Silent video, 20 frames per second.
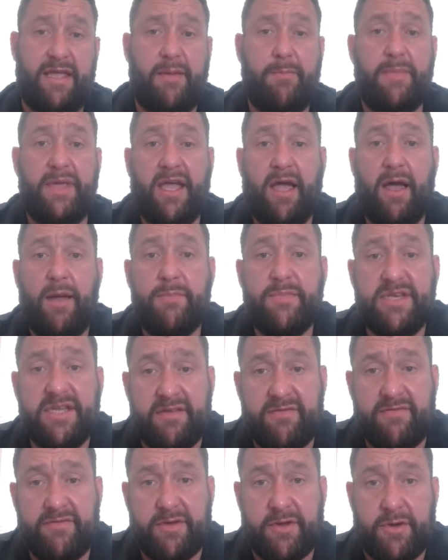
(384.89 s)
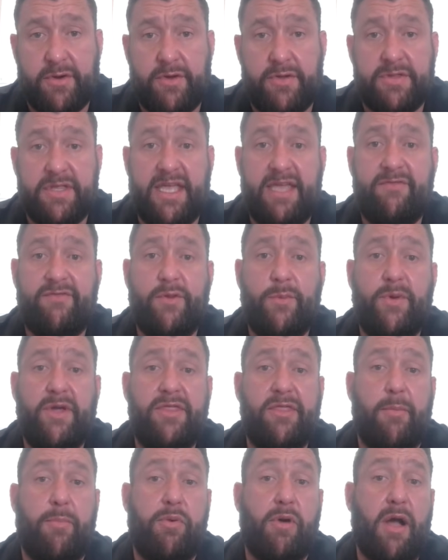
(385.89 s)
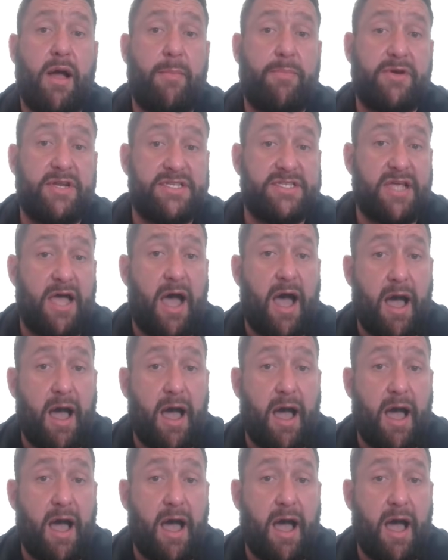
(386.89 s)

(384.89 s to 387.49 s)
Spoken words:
can become difficult even when the property's